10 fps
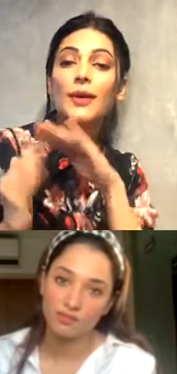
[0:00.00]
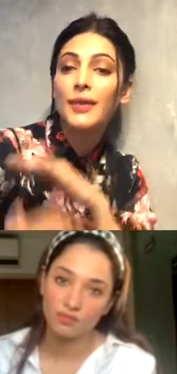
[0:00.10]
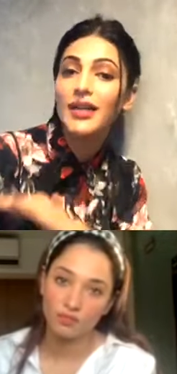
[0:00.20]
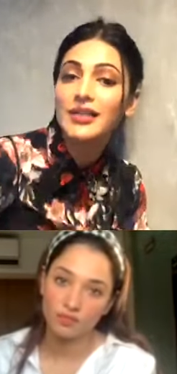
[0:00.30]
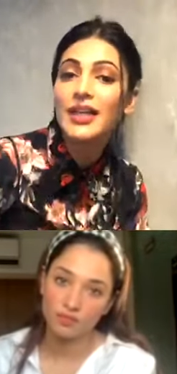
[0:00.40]
Speaker 1: or
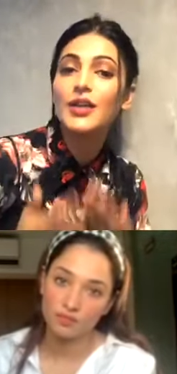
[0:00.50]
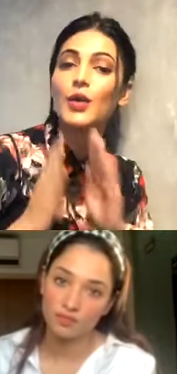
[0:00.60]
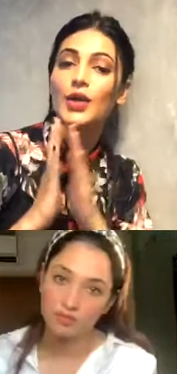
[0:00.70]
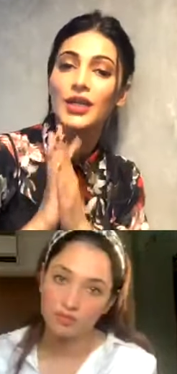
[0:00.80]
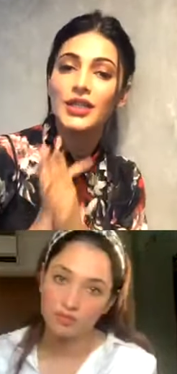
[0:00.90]
maybe has
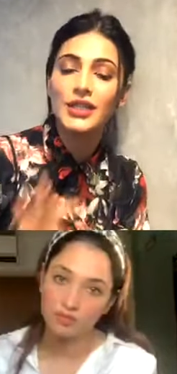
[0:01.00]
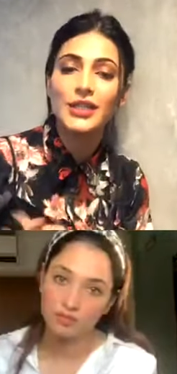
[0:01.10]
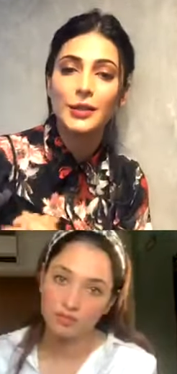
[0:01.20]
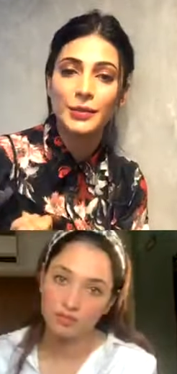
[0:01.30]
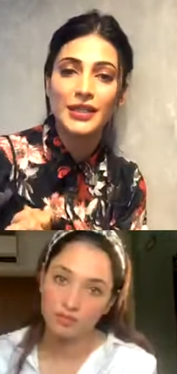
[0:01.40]
eroded a
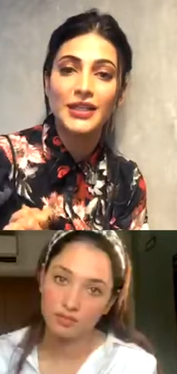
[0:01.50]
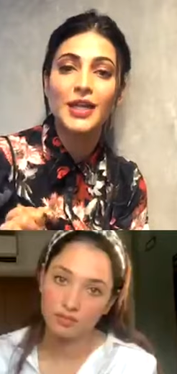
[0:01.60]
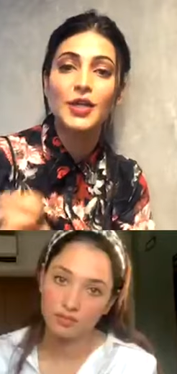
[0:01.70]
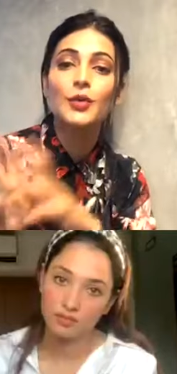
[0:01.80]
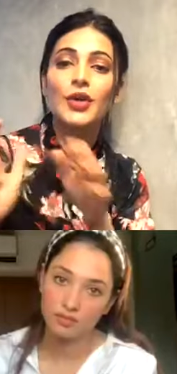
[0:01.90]
little bit
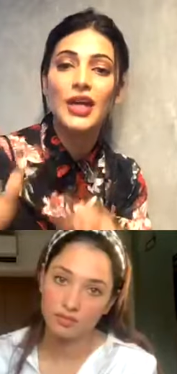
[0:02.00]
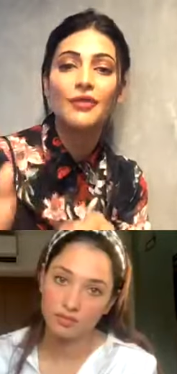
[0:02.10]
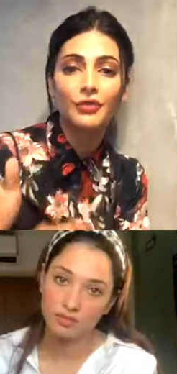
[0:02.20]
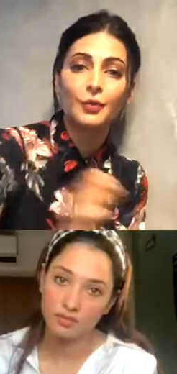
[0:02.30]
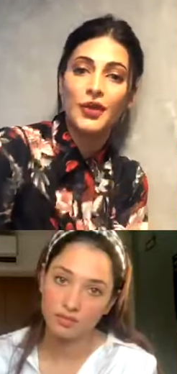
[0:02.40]
that you would
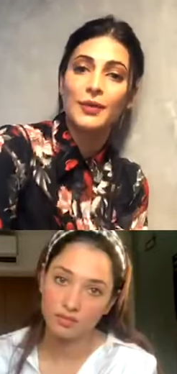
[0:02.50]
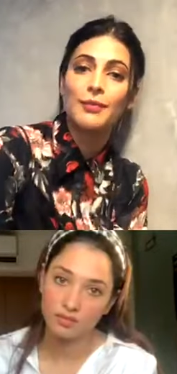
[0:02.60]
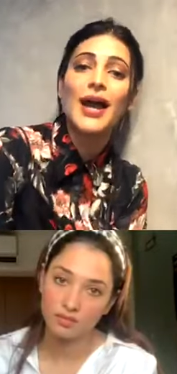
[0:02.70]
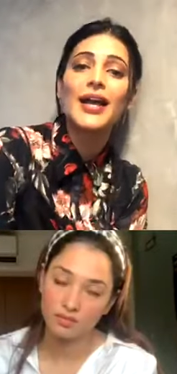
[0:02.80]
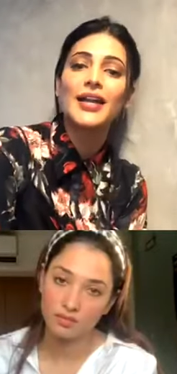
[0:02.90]
love to
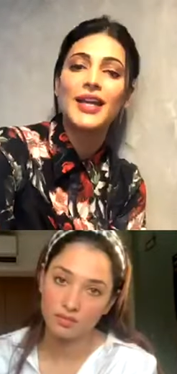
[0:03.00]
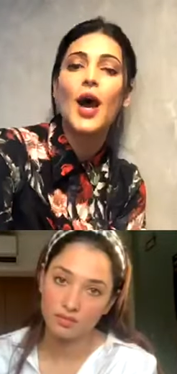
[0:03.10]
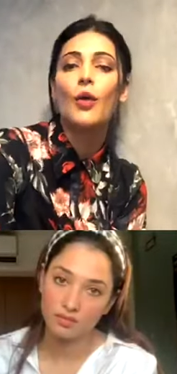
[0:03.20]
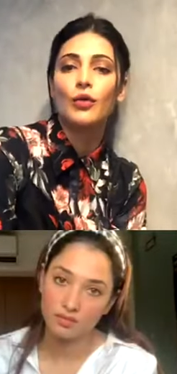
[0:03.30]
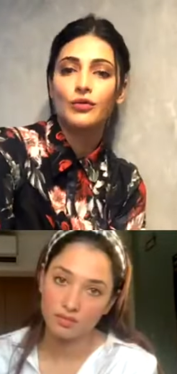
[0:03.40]
bring back
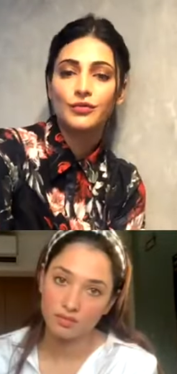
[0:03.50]
now?